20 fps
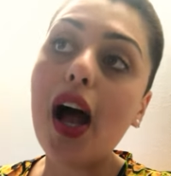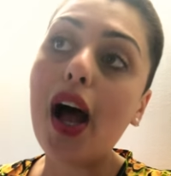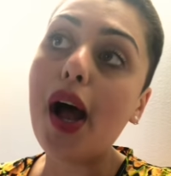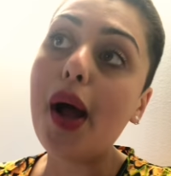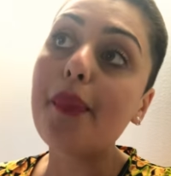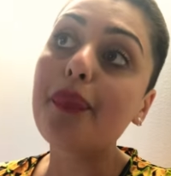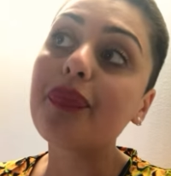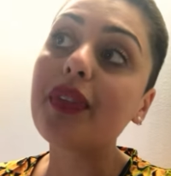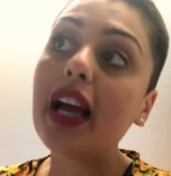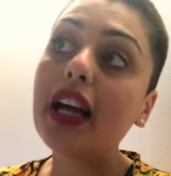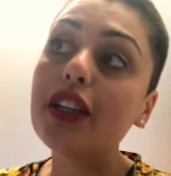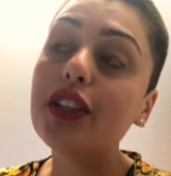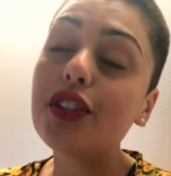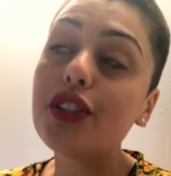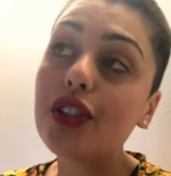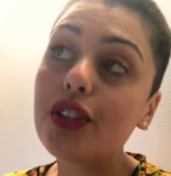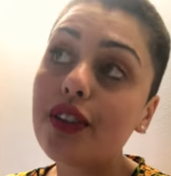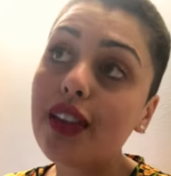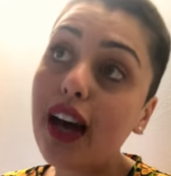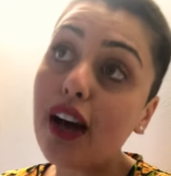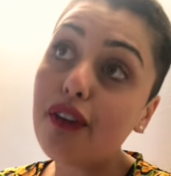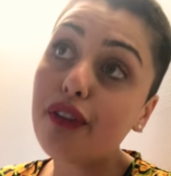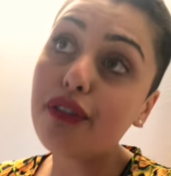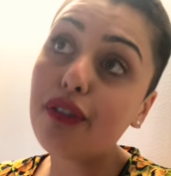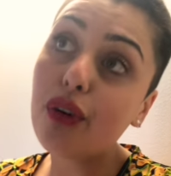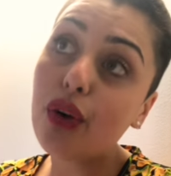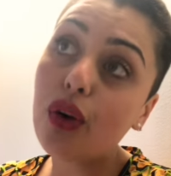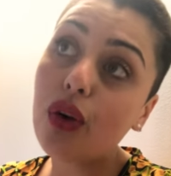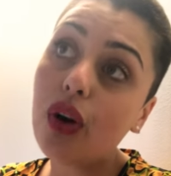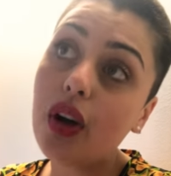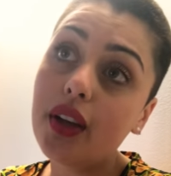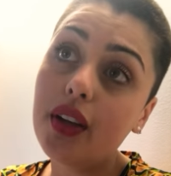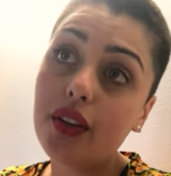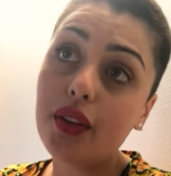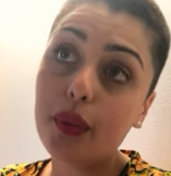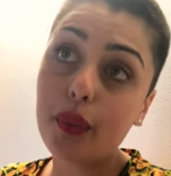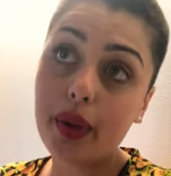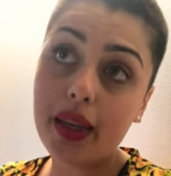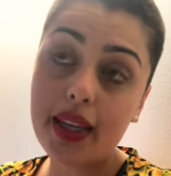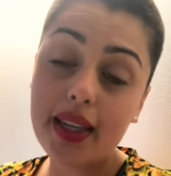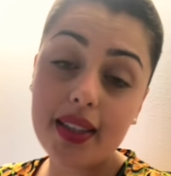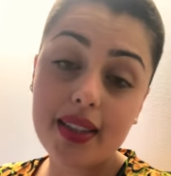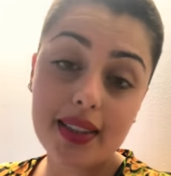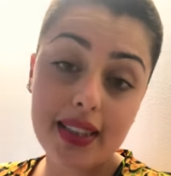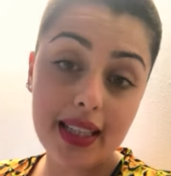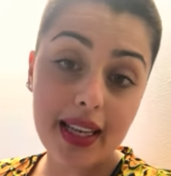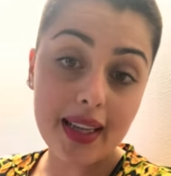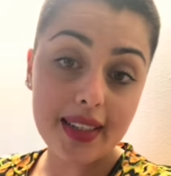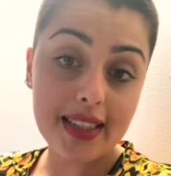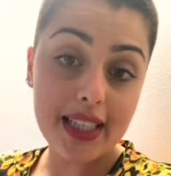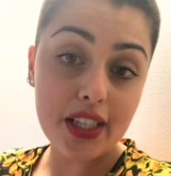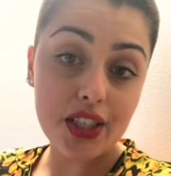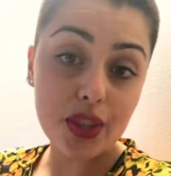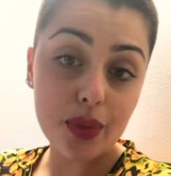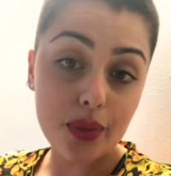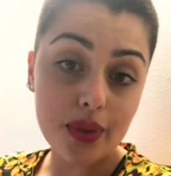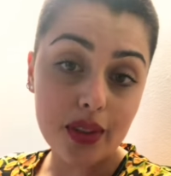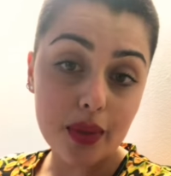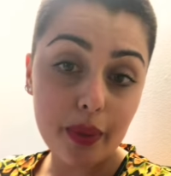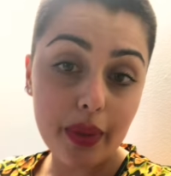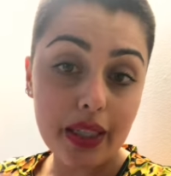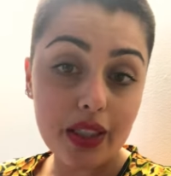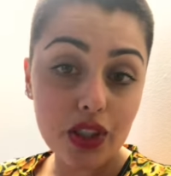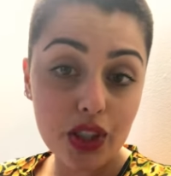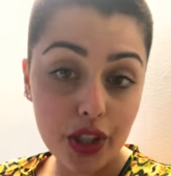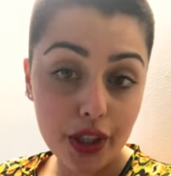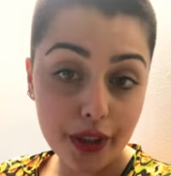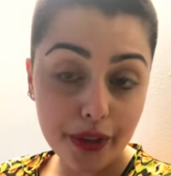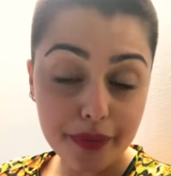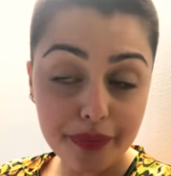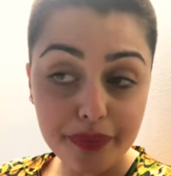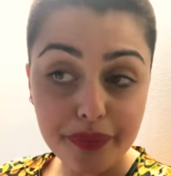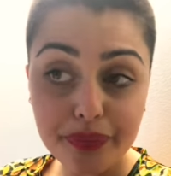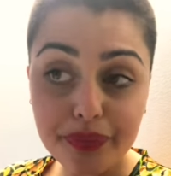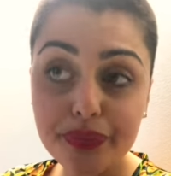And you do that for another week, so that takes you on to week 2.